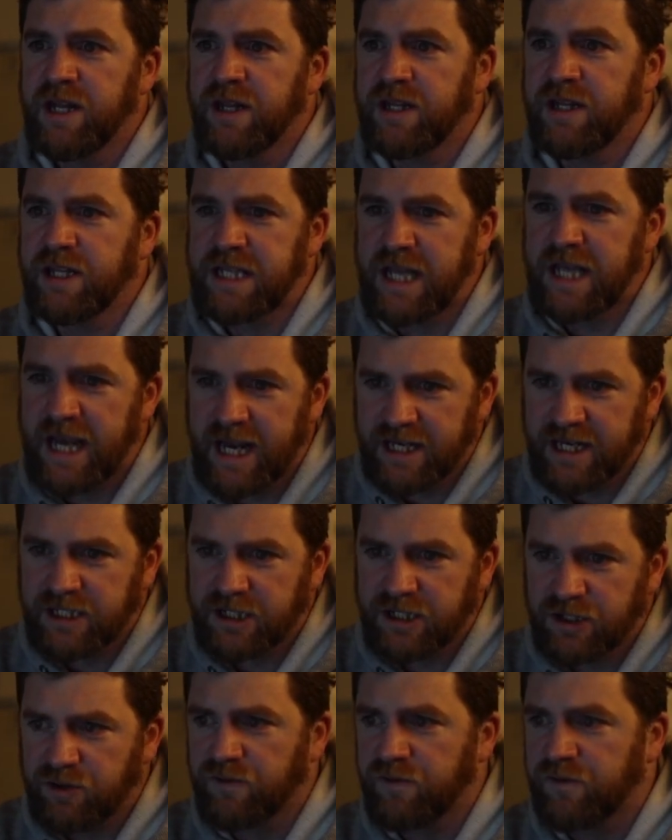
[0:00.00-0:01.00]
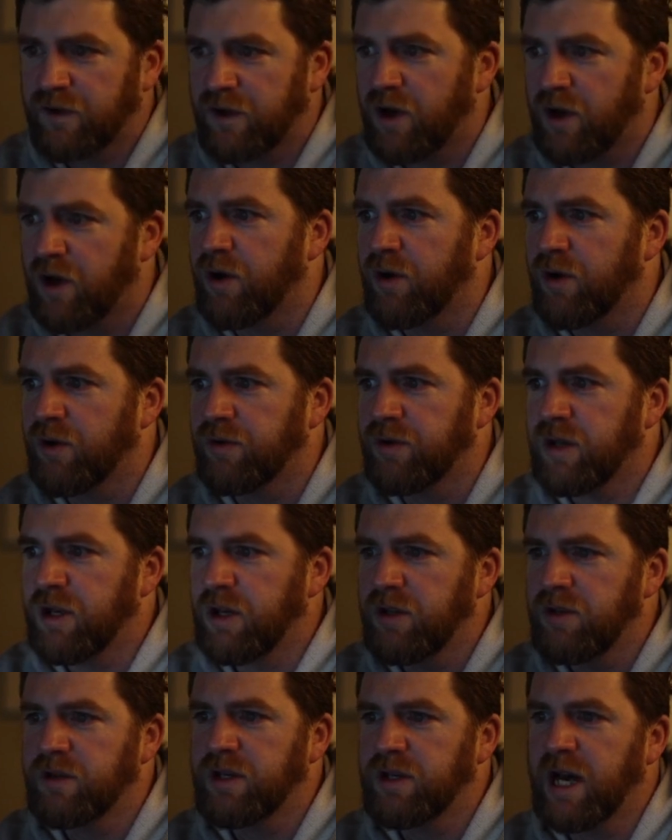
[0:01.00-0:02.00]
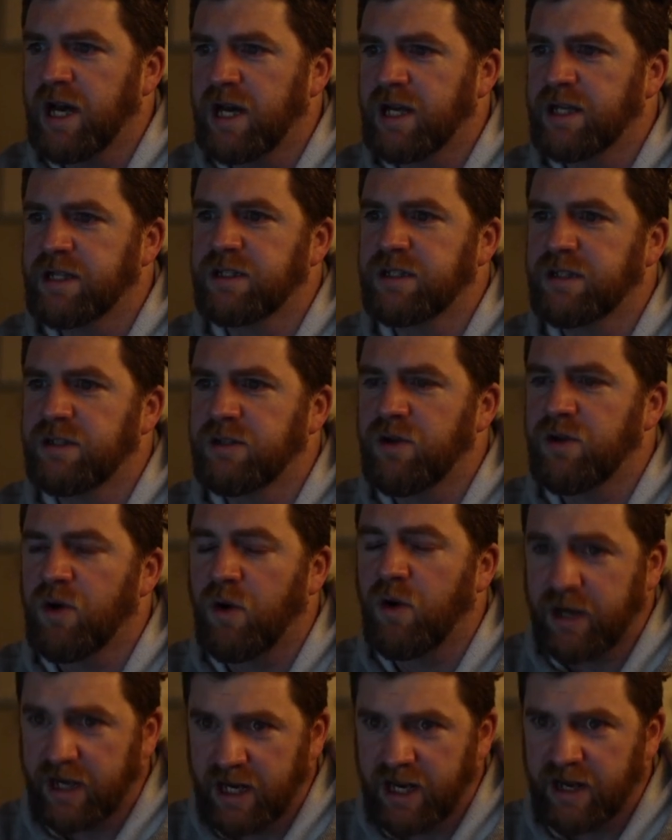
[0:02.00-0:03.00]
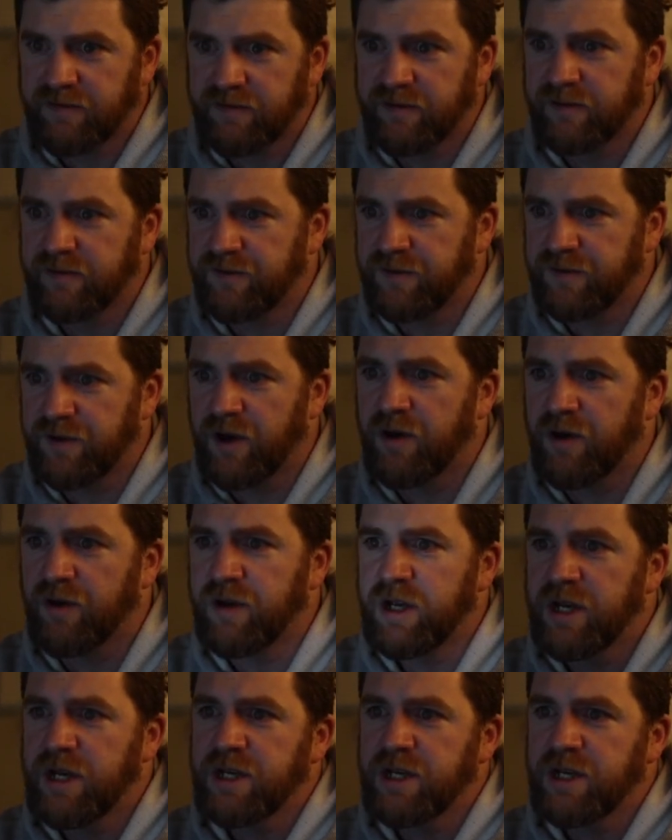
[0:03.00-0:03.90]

This has to flow. You can't not have it flow.